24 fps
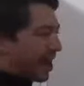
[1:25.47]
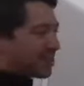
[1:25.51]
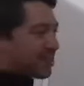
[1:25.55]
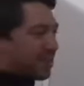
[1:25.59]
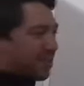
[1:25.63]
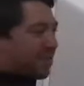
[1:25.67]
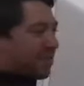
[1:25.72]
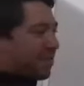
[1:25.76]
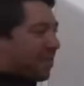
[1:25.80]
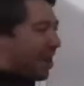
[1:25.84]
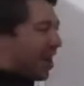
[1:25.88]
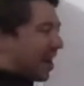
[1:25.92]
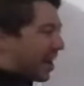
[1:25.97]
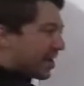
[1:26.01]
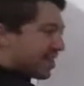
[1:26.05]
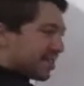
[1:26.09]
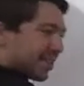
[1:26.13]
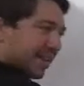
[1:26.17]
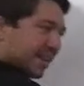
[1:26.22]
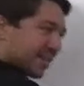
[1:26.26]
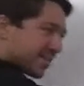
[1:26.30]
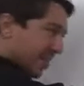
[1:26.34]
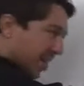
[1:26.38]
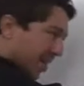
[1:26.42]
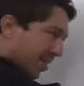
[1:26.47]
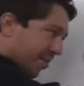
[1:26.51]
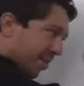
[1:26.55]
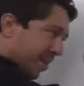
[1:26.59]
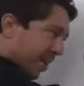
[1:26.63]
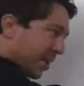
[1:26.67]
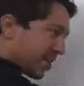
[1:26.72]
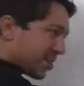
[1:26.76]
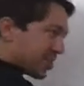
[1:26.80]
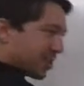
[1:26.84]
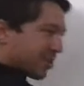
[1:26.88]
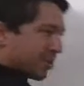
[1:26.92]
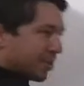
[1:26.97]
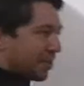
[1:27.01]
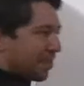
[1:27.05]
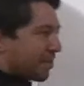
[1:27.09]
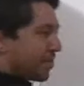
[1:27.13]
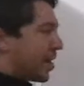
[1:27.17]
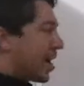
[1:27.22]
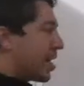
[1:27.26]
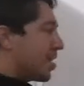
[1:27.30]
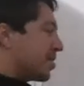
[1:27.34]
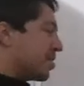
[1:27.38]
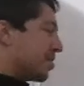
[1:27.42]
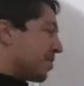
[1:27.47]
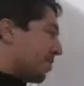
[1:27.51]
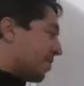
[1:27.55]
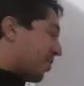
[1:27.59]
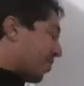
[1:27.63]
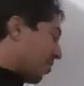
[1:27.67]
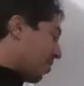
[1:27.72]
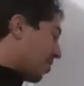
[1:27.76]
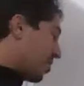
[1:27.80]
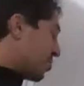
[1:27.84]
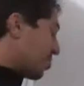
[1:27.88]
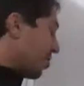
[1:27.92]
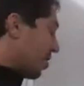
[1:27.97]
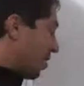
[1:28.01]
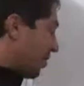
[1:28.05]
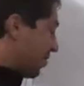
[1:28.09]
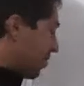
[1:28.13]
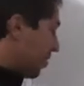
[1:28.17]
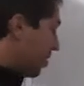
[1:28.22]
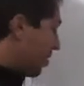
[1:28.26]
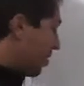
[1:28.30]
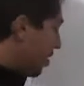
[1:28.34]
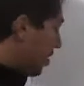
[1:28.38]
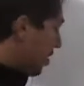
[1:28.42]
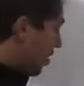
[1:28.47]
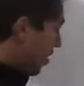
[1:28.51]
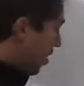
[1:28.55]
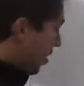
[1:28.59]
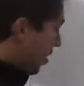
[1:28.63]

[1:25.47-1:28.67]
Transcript: asked to find the acceleration, or you're finding the force, whatever.